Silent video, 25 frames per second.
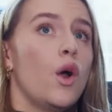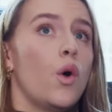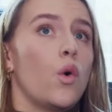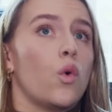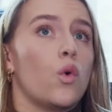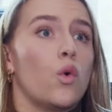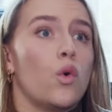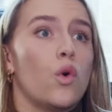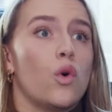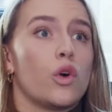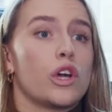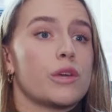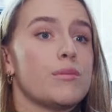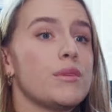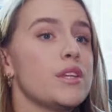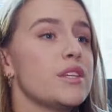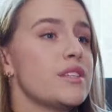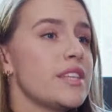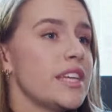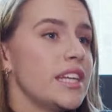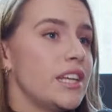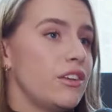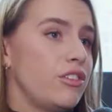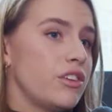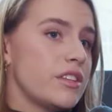or
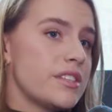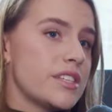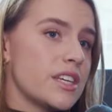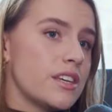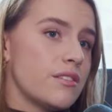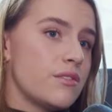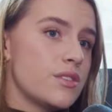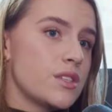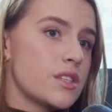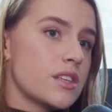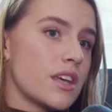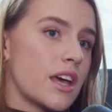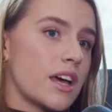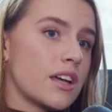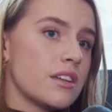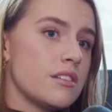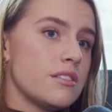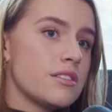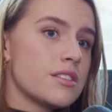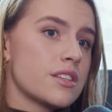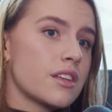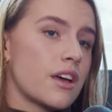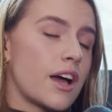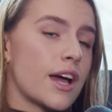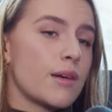community initiatives.
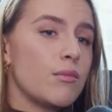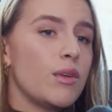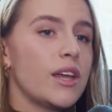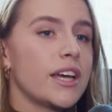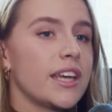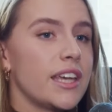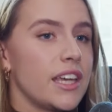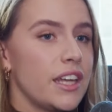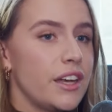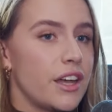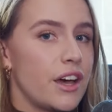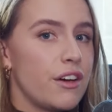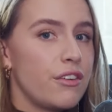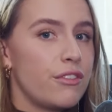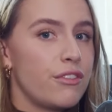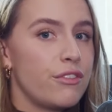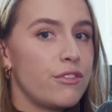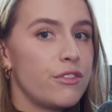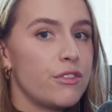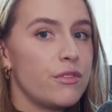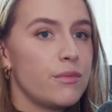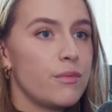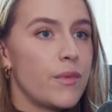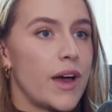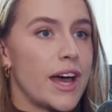And I'm lucky
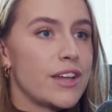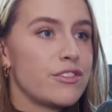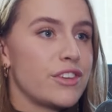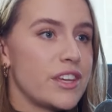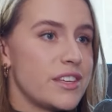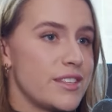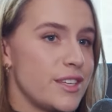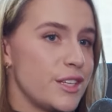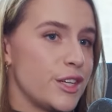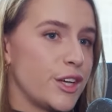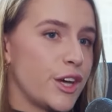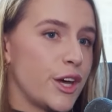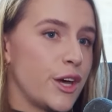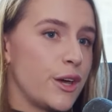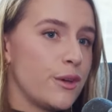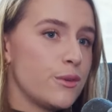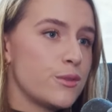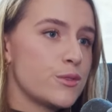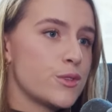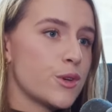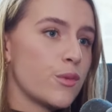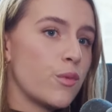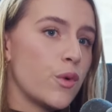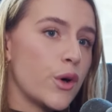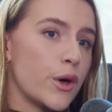enough at JCDecaux
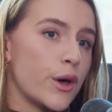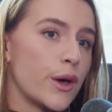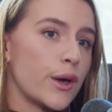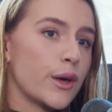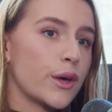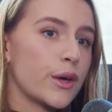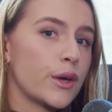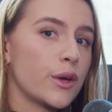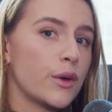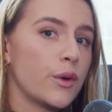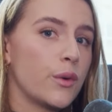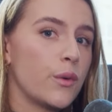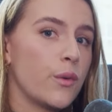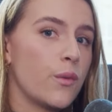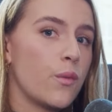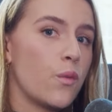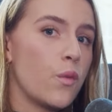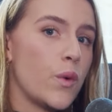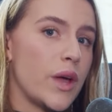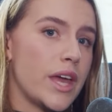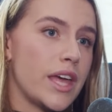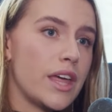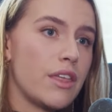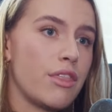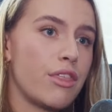to work
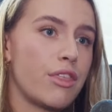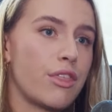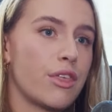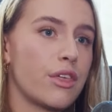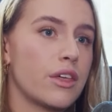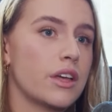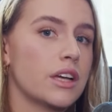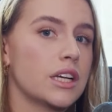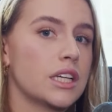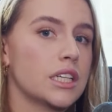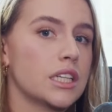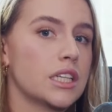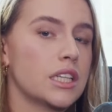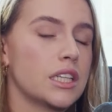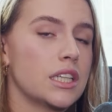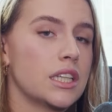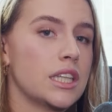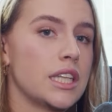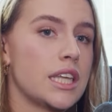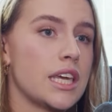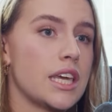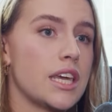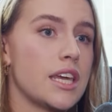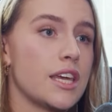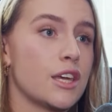with
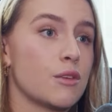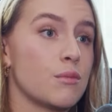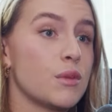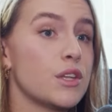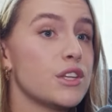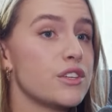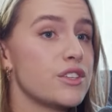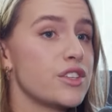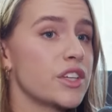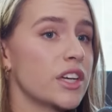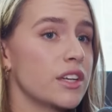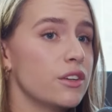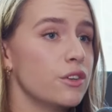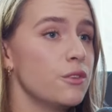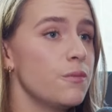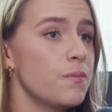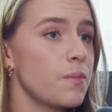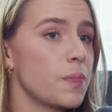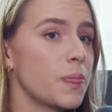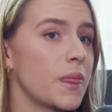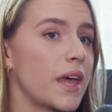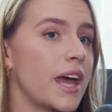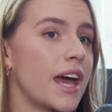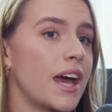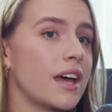the Community Channel
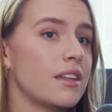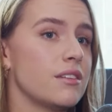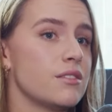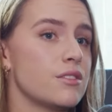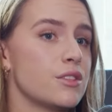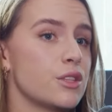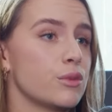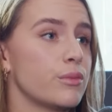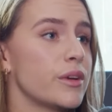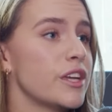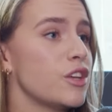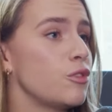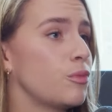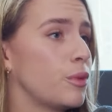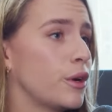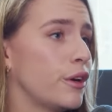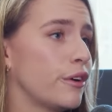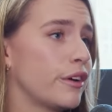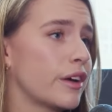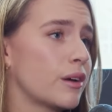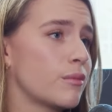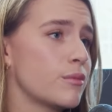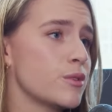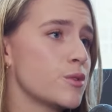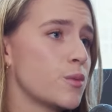and the REACH
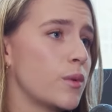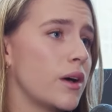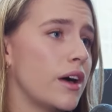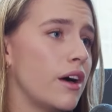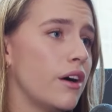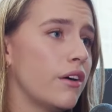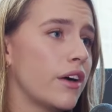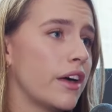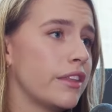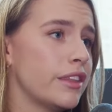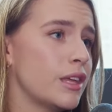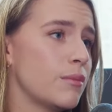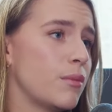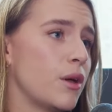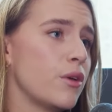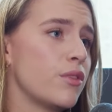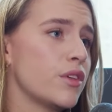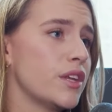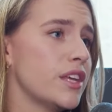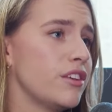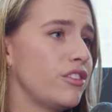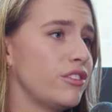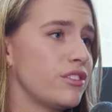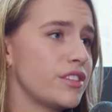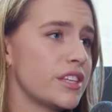programme as well. And they're both
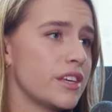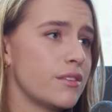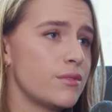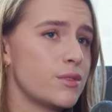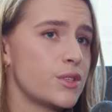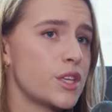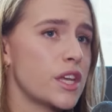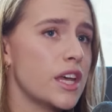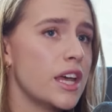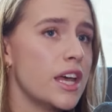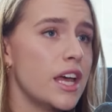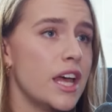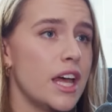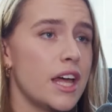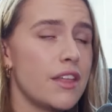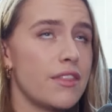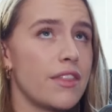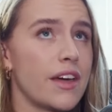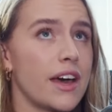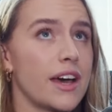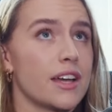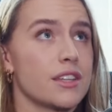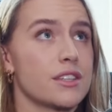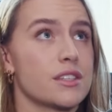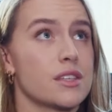initiatives
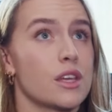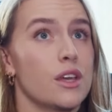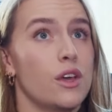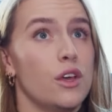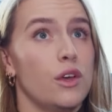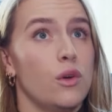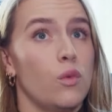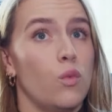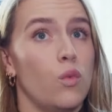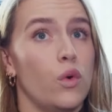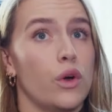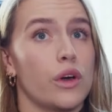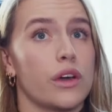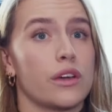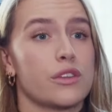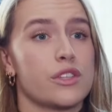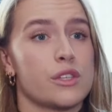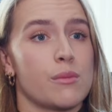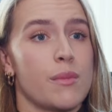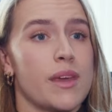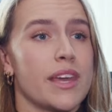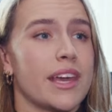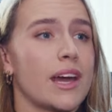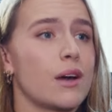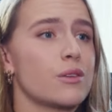that work to
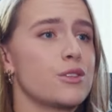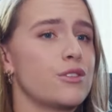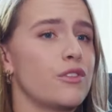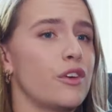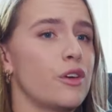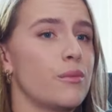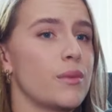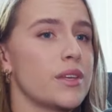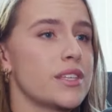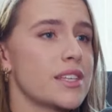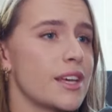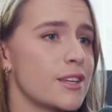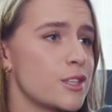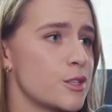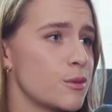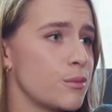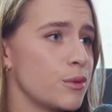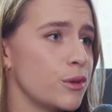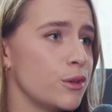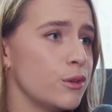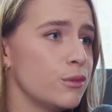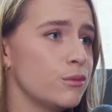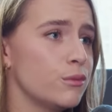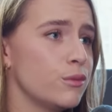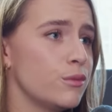make out-of-home
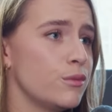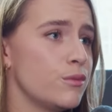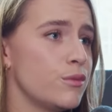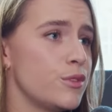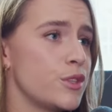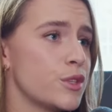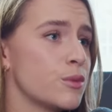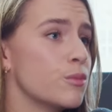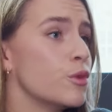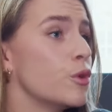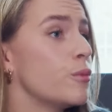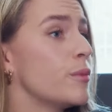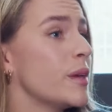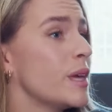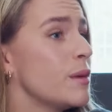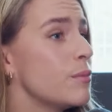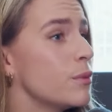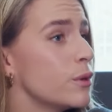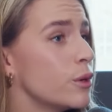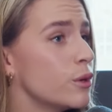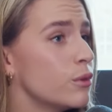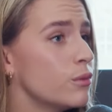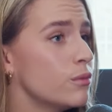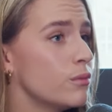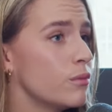accessible to more
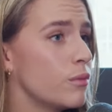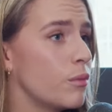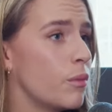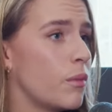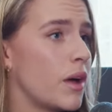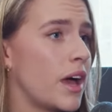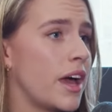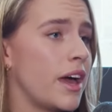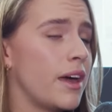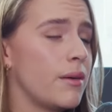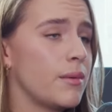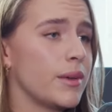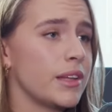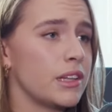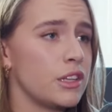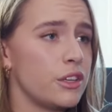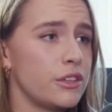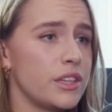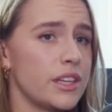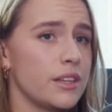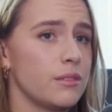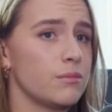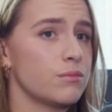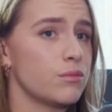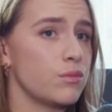people,
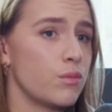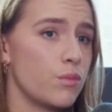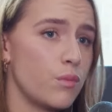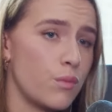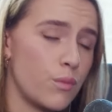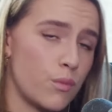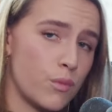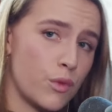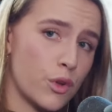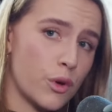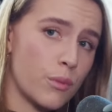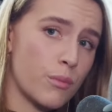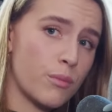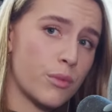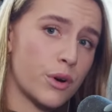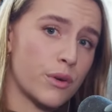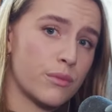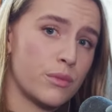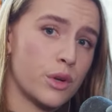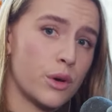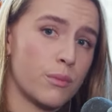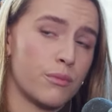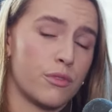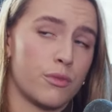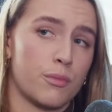including
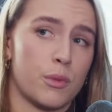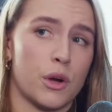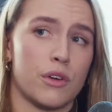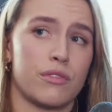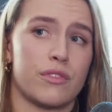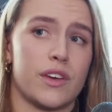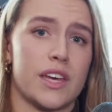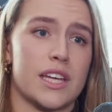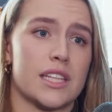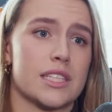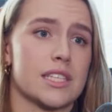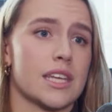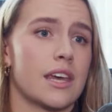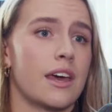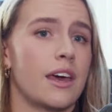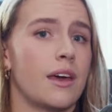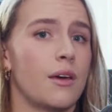non-profit